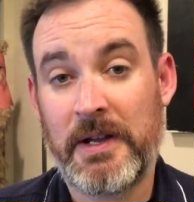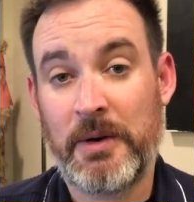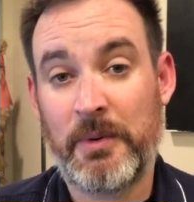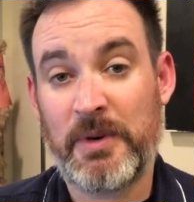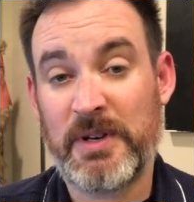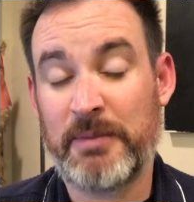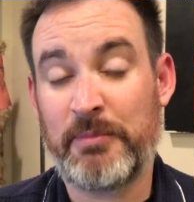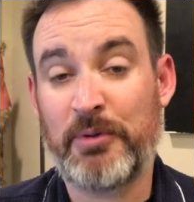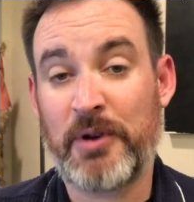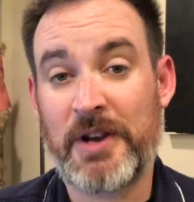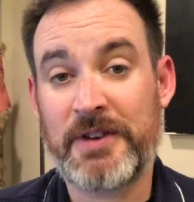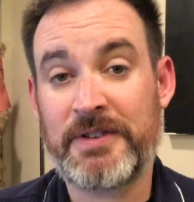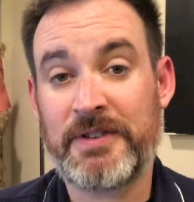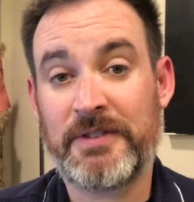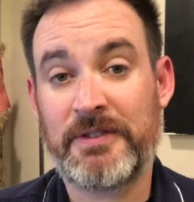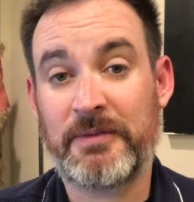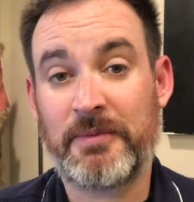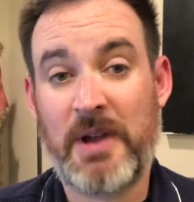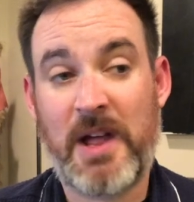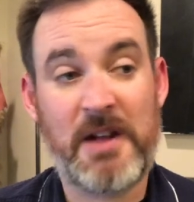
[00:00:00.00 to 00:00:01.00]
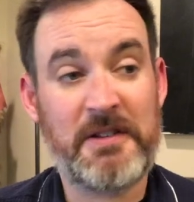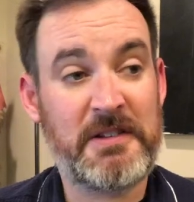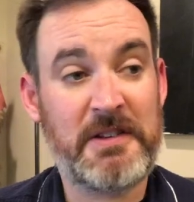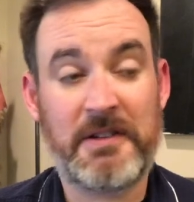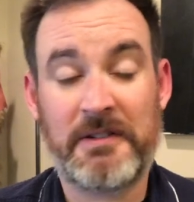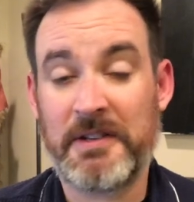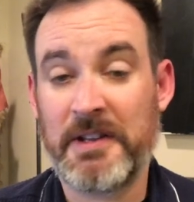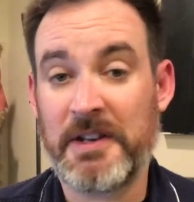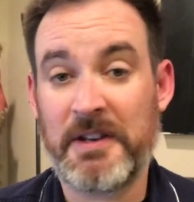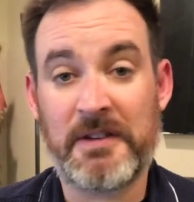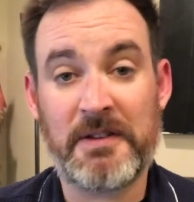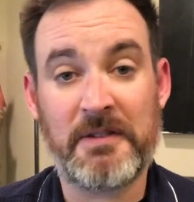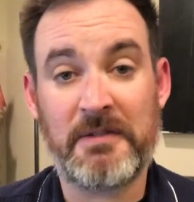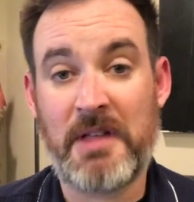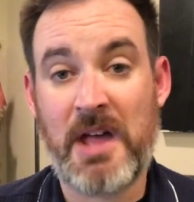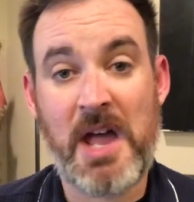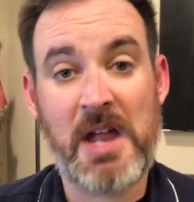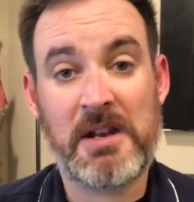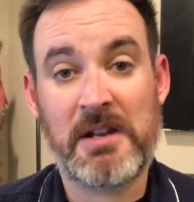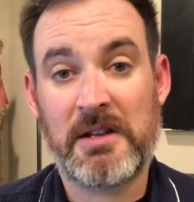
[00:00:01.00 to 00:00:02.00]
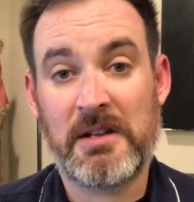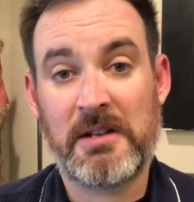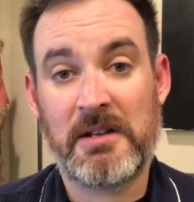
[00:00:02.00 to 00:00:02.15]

When depression's around, you don't need to do that.